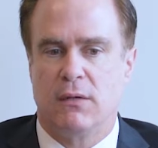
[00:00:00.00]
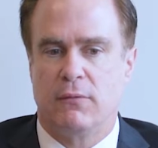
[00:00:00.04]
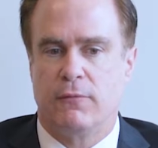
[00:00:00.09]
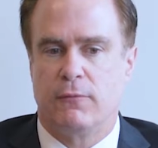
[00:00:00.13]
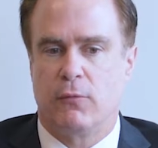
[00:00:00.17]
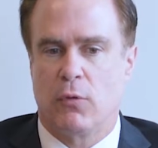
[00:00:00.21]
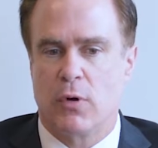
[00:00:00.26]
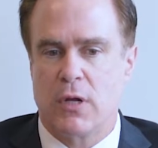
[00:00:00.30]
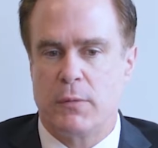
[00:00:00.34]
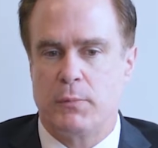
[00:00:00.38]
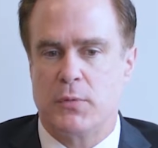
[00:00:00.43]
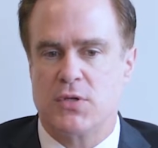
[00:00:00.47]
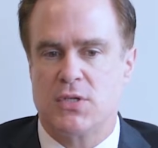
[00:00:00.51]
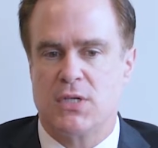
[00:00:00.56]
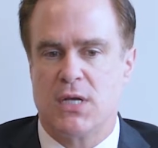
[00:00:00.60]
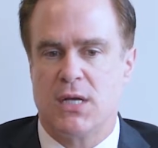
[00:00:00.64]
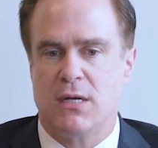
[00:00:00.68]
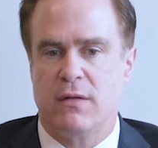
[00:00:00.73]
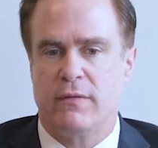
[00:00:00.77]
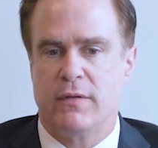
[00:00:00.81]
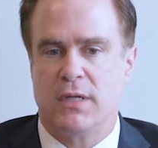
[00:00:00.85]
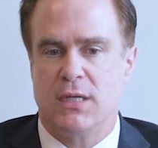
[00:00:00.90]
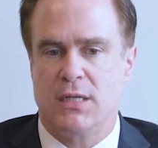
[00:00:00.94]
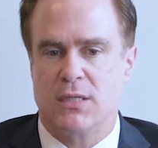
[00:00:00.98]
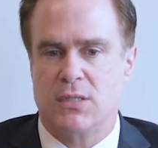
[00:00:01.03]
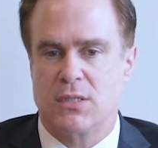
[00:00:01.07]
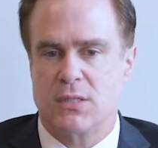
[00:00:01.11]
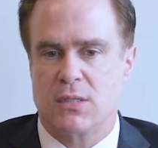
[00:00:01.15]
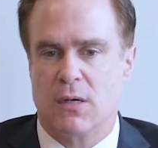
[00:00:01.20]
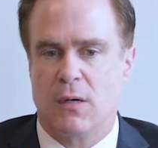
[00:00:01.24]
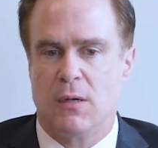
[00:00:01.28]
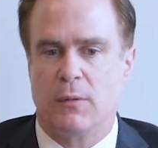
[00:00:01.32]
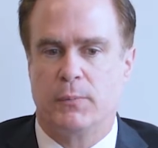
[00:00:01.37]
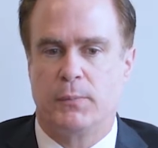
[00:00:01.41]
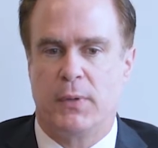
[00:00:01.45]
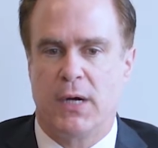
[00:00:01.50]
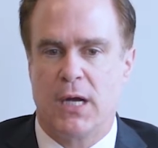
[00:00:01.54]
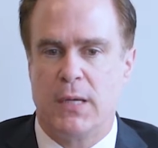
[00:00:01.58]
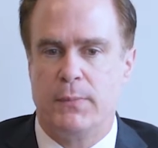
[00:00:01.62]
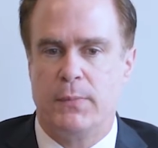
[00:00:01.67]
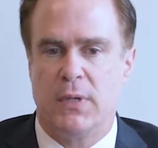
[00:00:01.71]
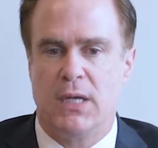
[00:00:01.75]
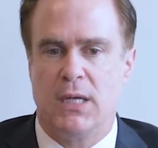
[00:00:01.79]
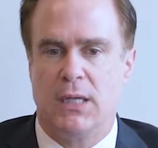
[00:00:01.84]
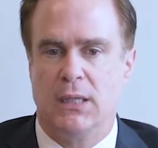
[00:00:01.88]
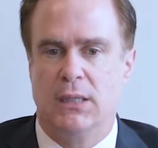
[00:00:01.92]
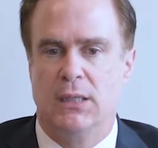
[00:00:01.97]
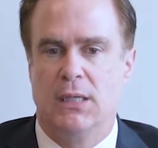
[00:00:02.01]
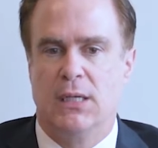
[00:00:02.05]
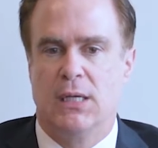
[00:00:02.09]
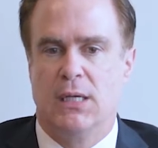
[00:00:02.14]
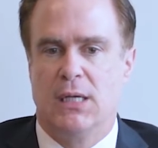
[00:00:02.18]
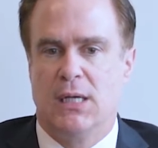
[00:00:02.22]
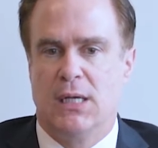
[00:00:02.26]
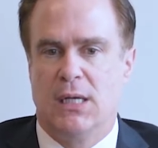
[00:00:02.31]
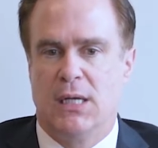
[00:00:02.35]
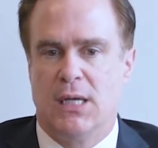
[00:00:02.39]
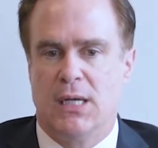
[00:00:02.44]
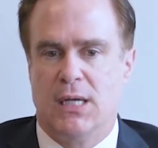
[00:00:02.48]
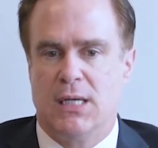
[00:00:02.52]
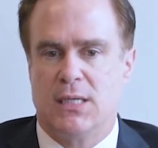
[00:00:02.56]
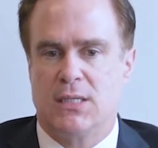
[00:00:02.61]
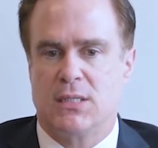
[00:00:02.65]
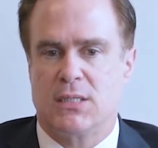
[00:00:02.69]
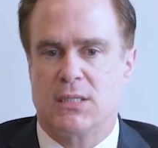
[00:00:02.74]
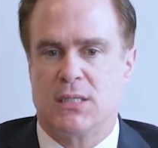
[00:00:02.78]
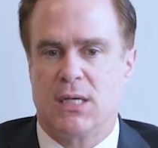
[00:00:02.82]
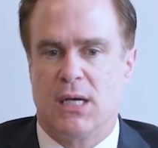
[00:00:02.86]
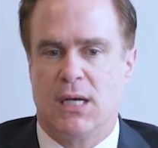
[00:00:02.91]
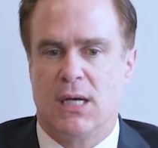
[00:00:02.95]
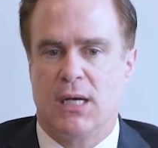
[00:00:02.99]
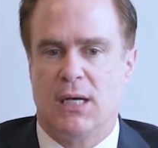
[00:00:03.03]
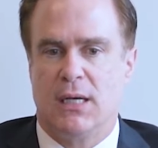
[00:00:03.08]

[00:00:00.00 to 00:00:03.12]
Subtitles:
40% of the installed piping is